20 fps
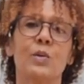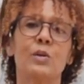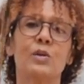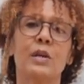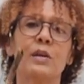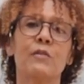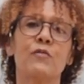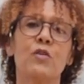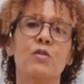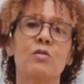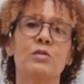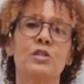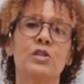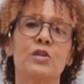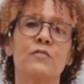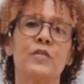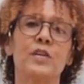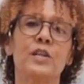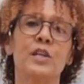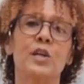Looking forward to
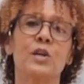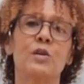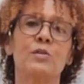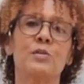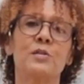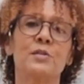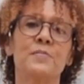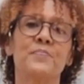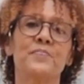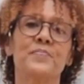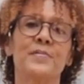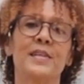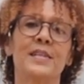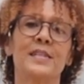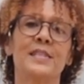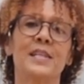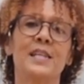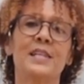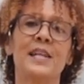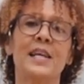your videos.
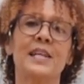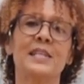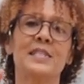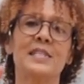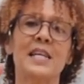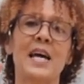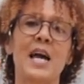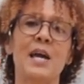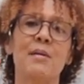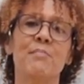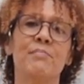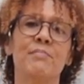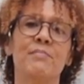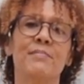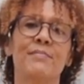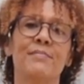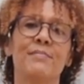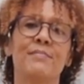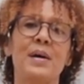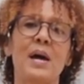Till next time.
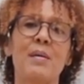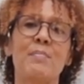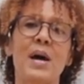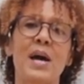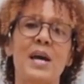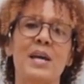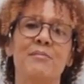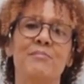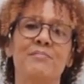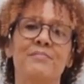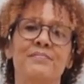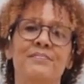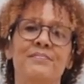Bye